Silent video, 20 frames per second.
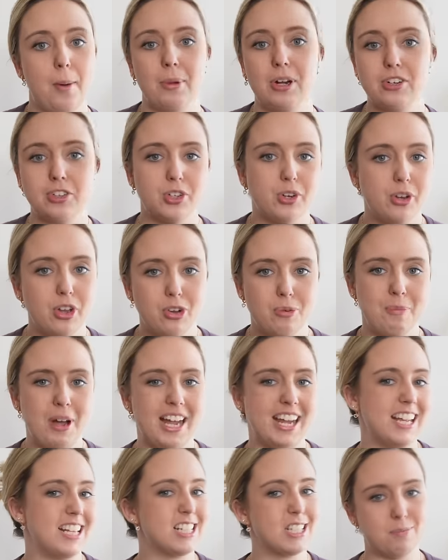I'm gonna show you
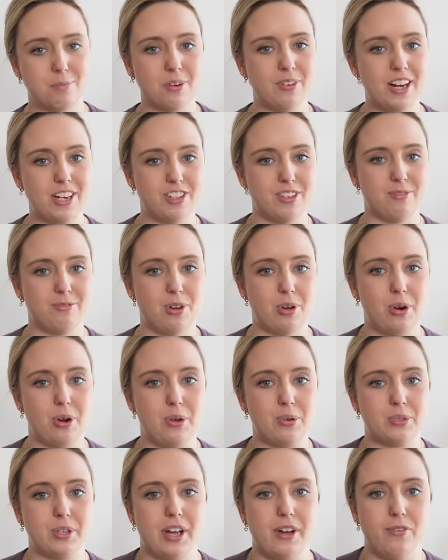my inspiration
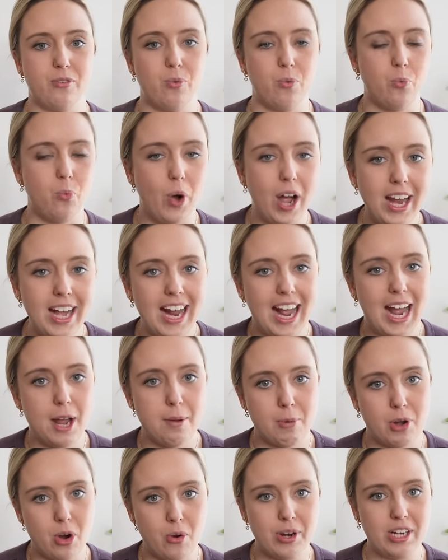photos of what
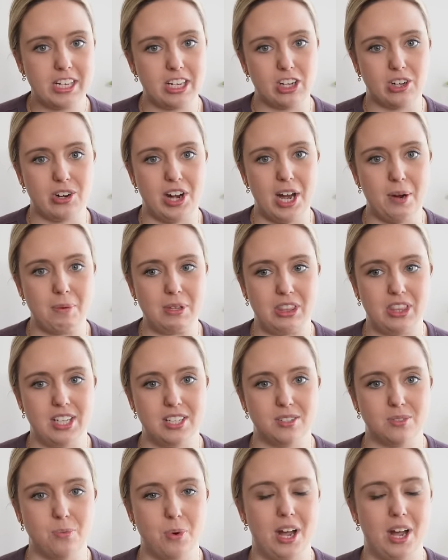I'm going to create with this